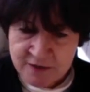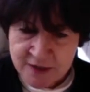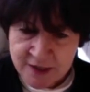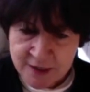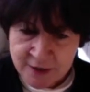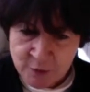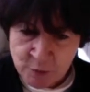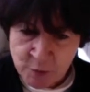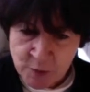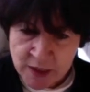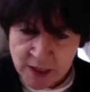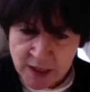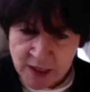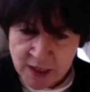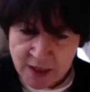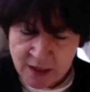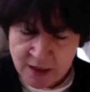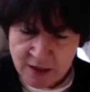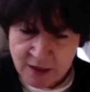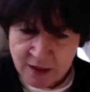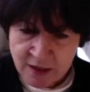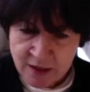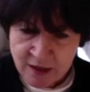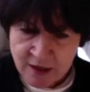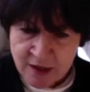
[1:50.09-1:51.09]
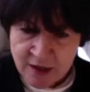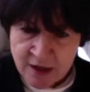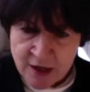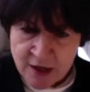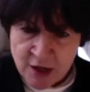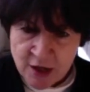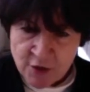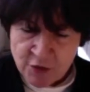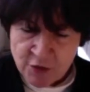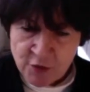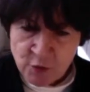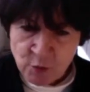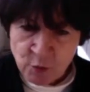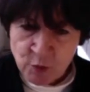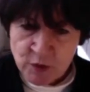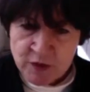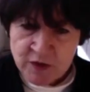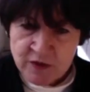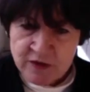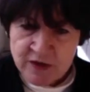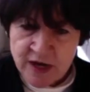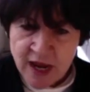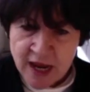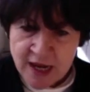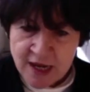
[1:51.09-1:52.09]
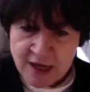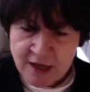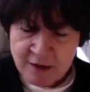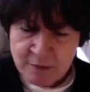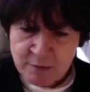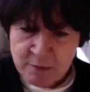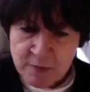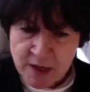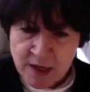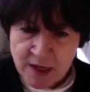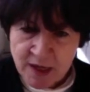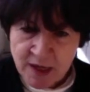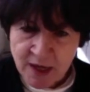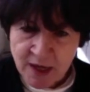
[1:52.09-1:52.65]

in a week that would take me